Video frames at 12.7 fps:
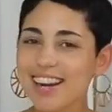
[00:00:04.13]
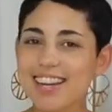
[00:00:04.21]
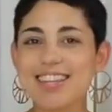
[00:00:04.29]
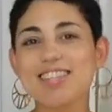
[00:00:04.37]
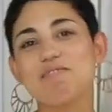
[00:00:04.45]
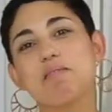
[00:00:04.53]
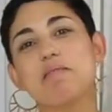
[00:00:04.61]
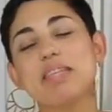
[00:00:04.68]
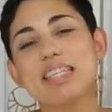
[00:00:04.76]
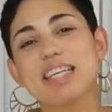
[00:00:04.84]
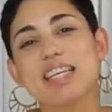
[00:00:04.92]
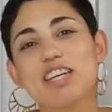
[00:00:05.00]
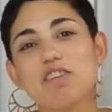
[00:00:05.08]
stylings, Mimi
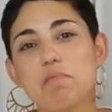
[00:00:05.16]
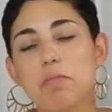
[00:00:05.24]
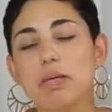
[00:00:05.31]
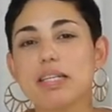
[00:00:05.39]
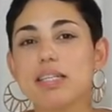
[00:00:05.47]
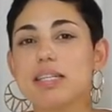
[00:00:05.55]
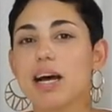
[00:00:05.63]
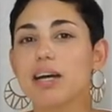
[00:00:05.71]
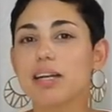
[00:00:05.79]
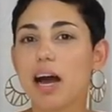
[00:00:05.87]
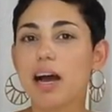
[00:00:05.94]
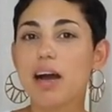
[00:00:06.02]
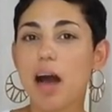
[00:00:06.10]
G here at
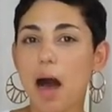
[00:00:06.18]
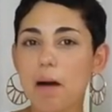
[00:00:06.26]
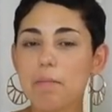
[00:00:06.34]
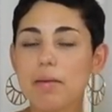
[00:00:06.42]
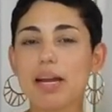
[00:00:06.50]
MimiGstyle.com